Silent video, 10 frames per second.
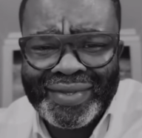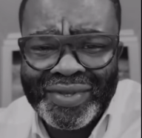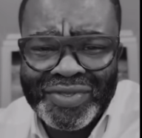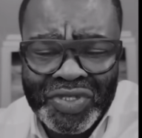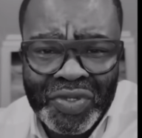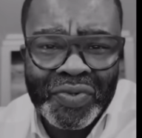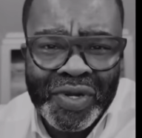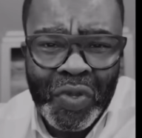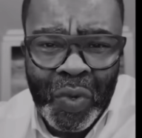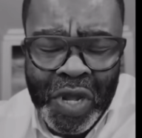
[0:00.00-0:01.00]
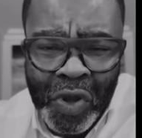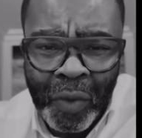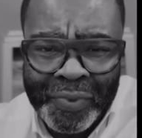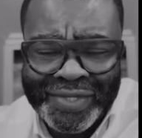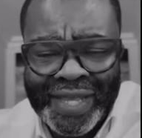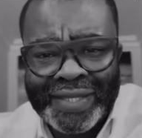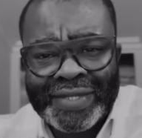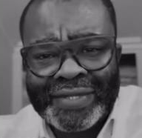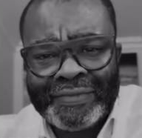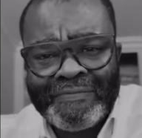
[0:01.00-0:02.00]
those children who were not
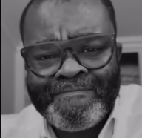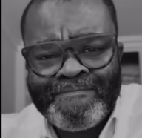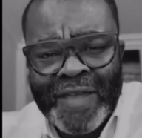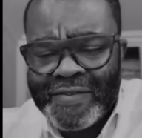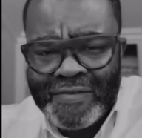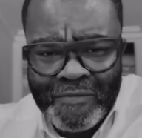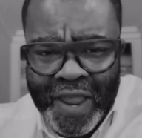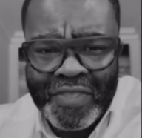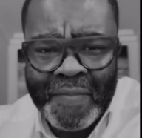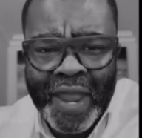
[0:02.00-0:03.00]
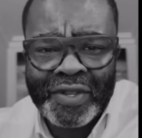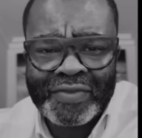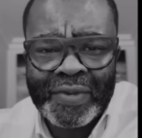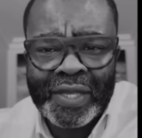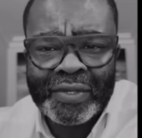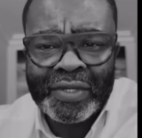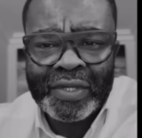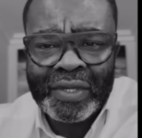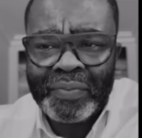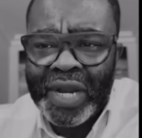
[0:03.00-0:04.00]
protected, I don't know where the parents were,
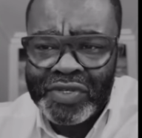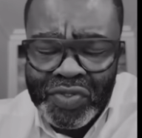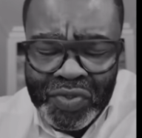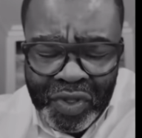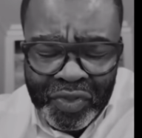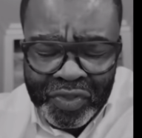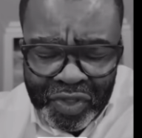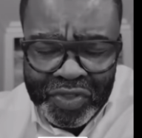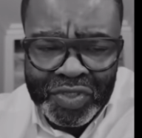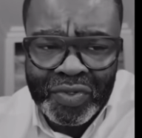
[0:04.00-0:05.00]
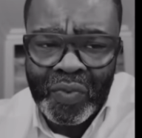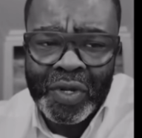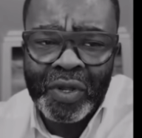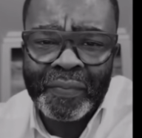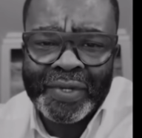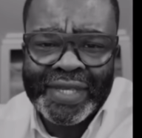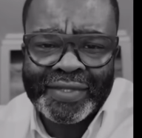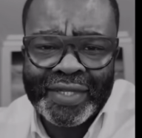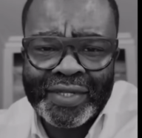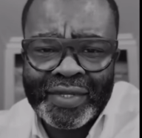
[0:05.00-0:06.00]
but I do know that those children were not
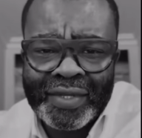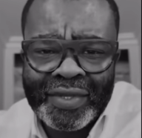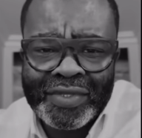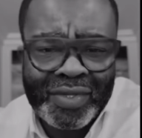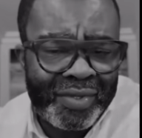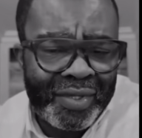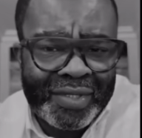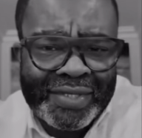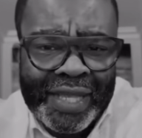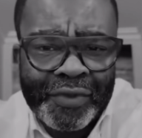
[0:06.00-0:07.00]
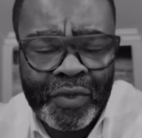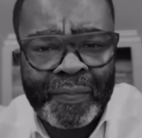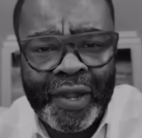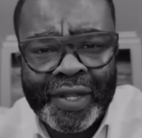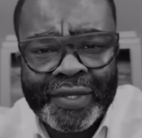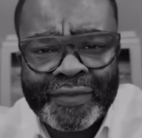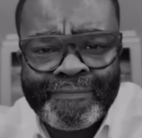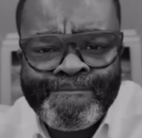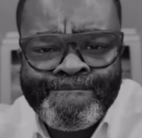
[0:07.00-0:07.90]
protected so you could sell your products.